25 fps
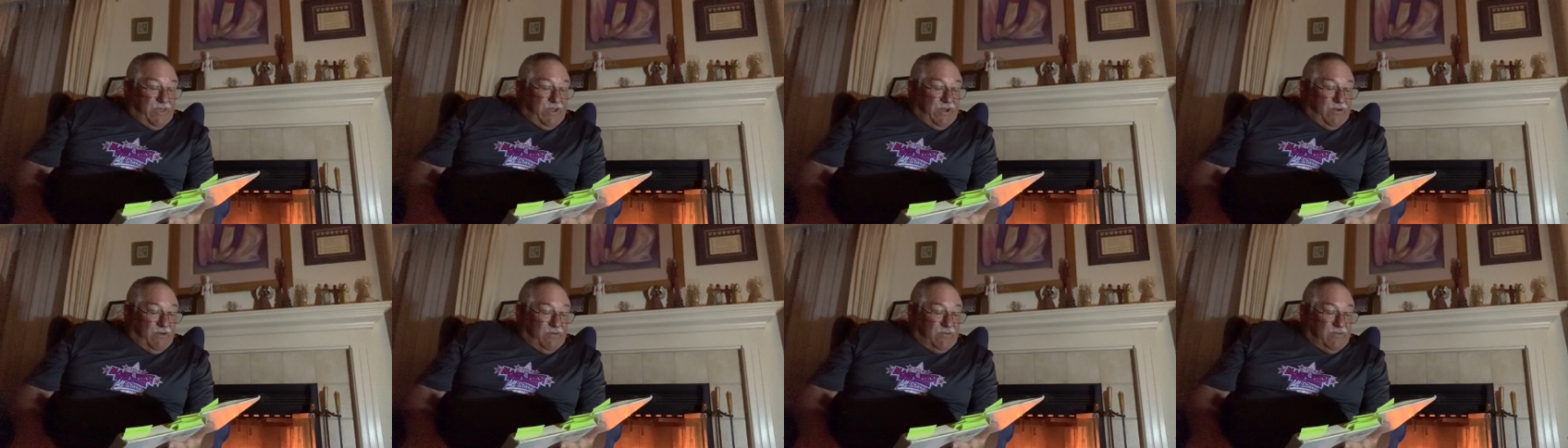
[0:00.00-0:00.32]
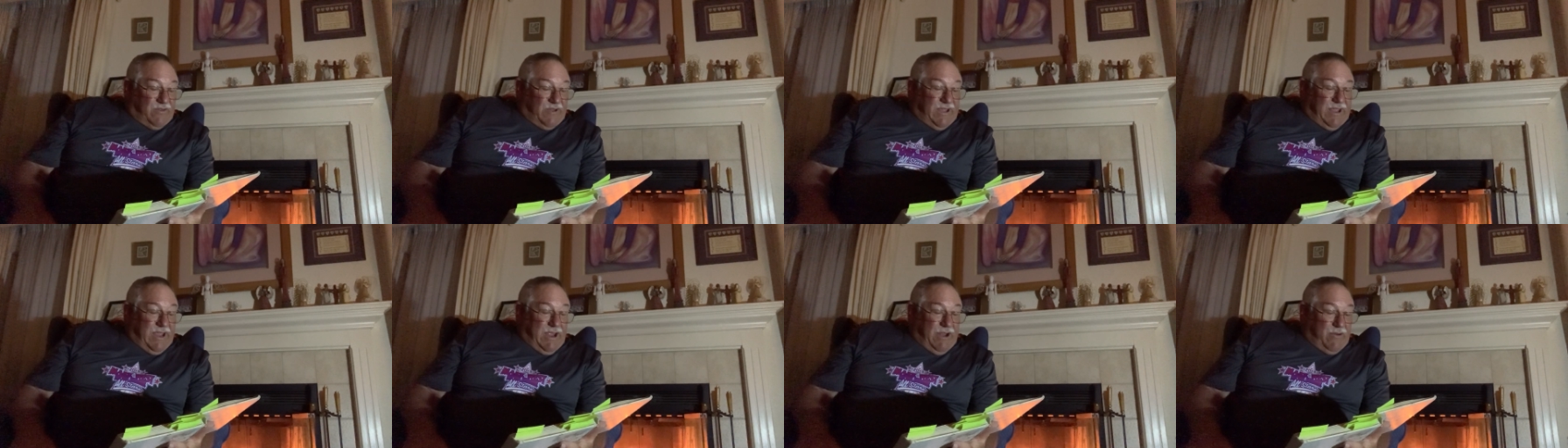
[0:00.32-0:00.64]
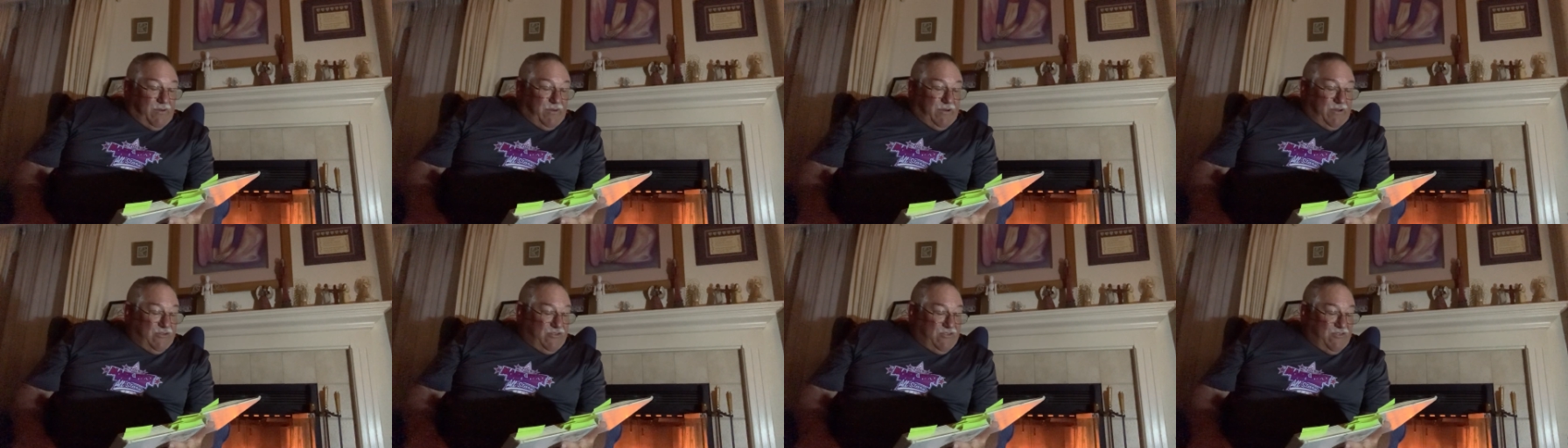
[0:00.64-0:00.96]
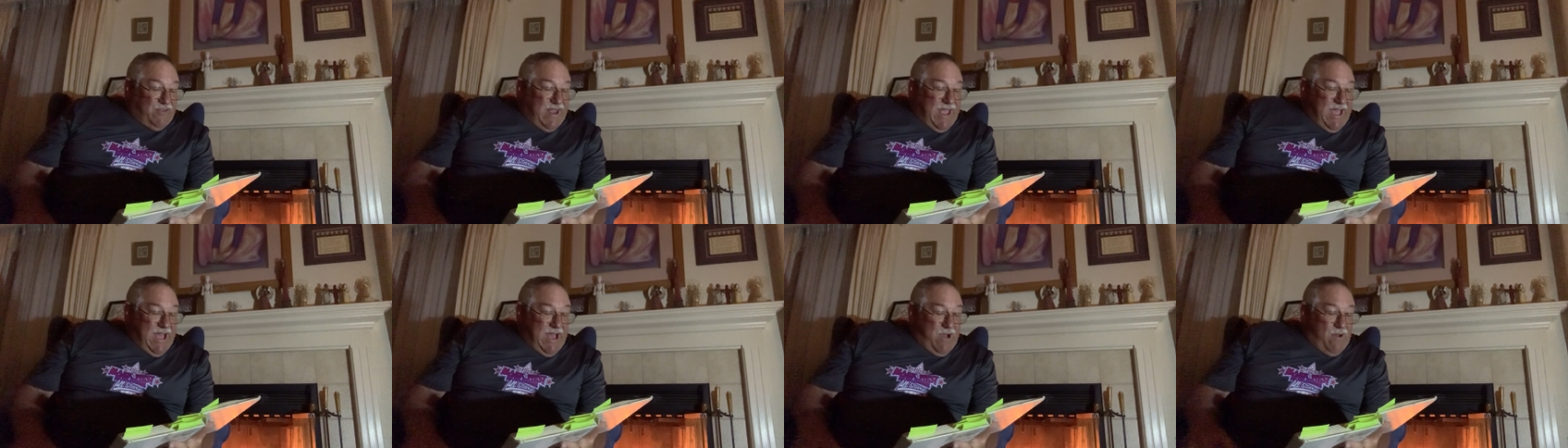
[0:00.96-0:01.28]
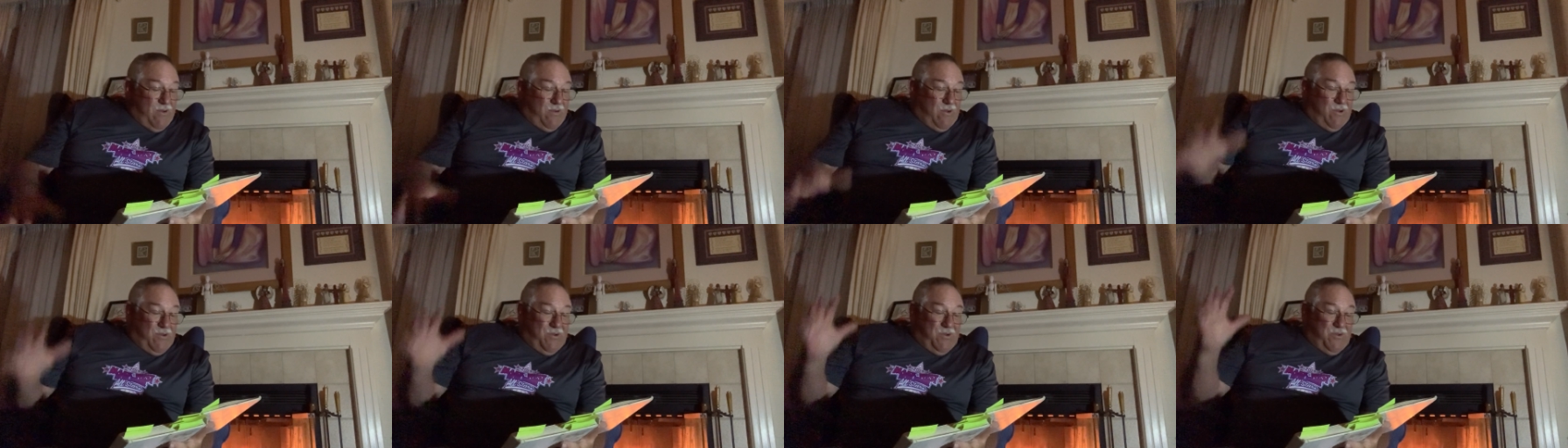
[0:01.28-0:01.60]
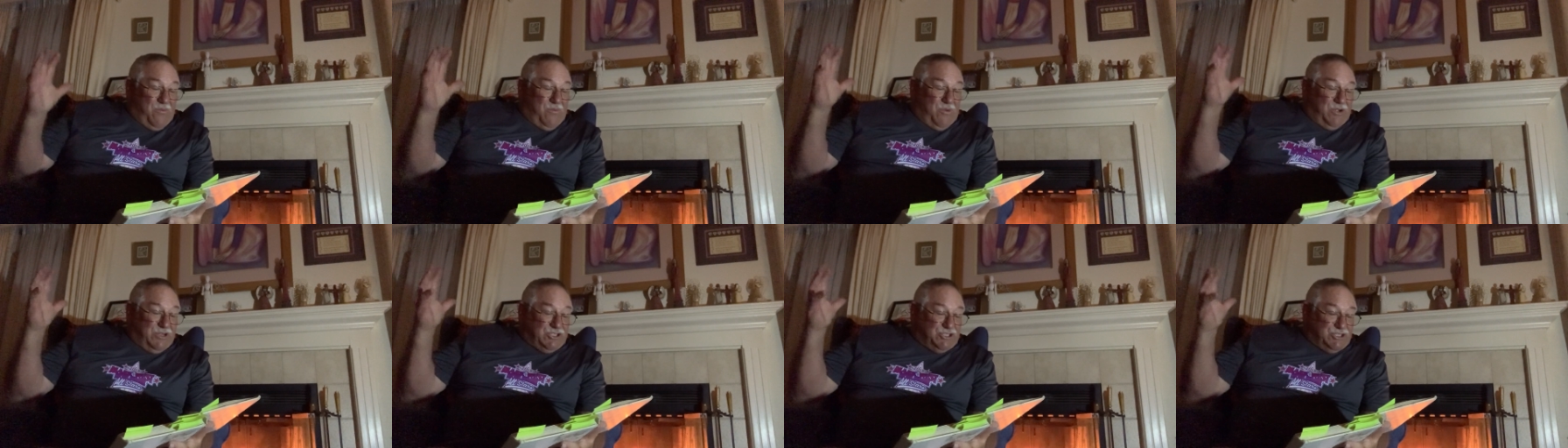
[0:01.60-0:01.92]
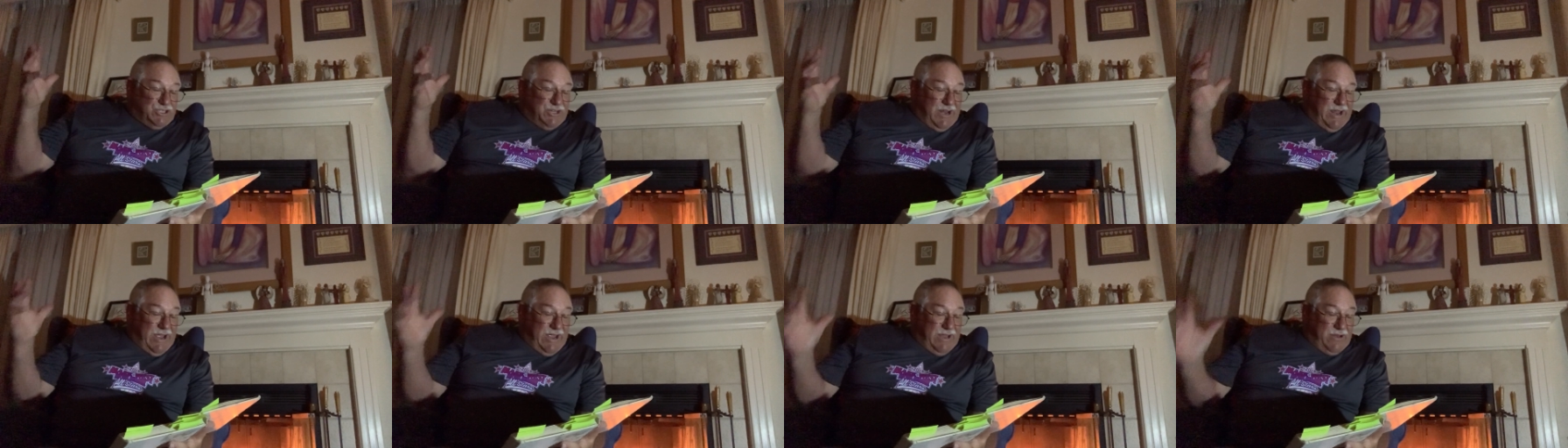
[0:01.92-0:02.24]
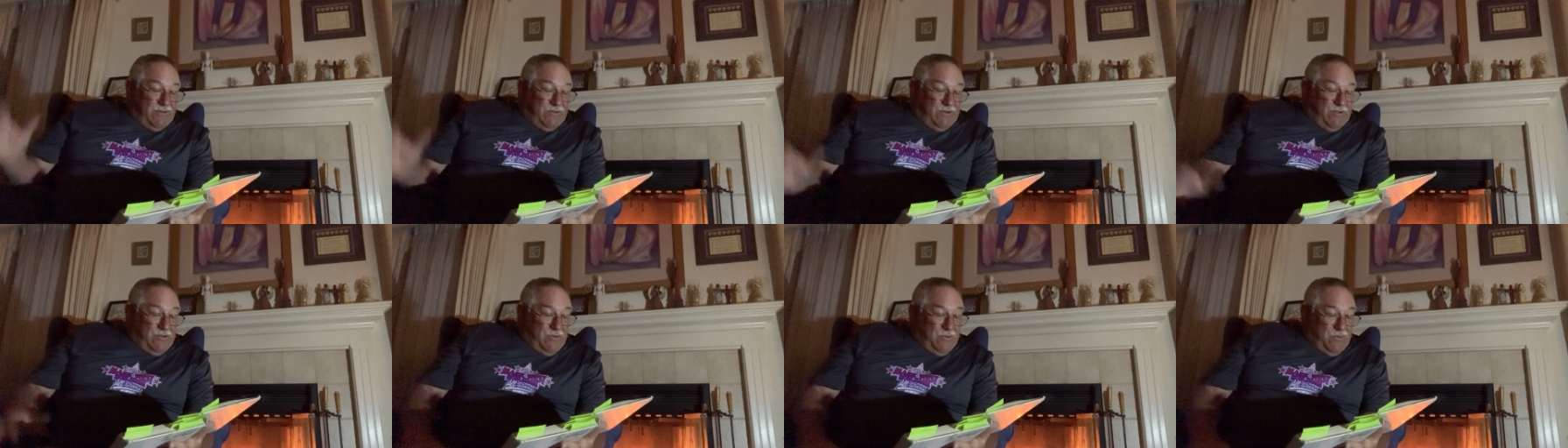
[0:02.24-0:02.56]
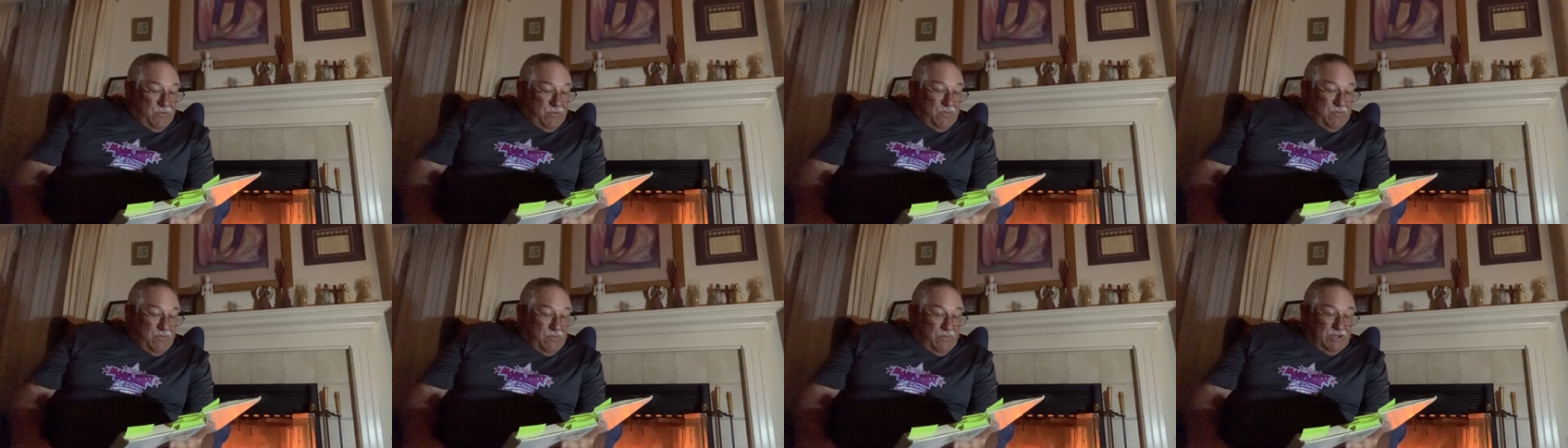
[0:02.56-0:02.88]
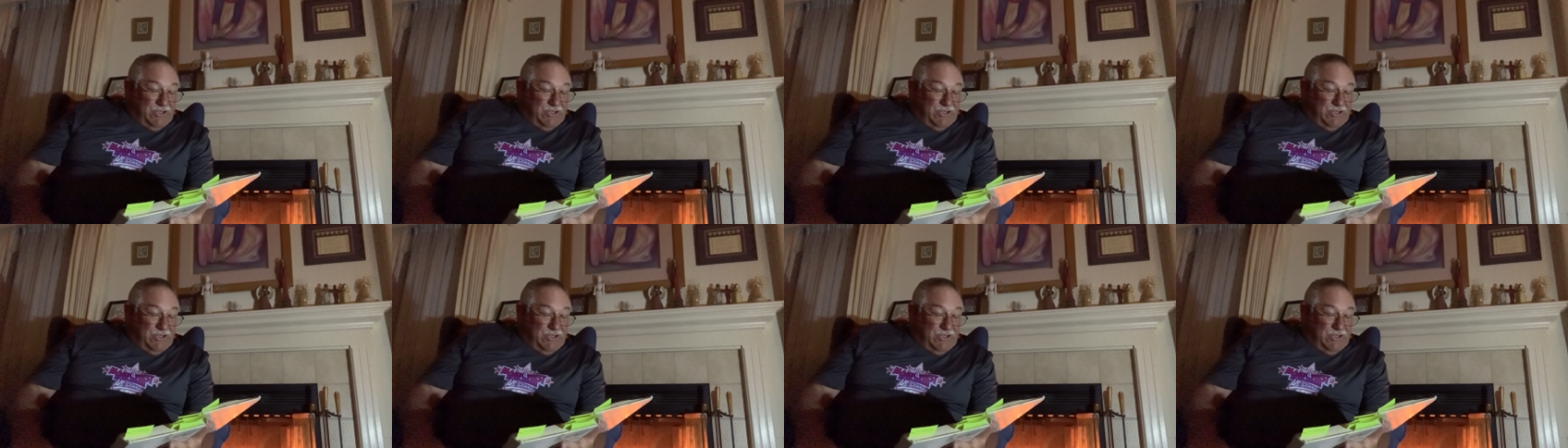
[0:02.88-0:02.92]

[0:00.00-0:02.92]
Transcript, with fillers: there's a carriage now. Oh, what should I do?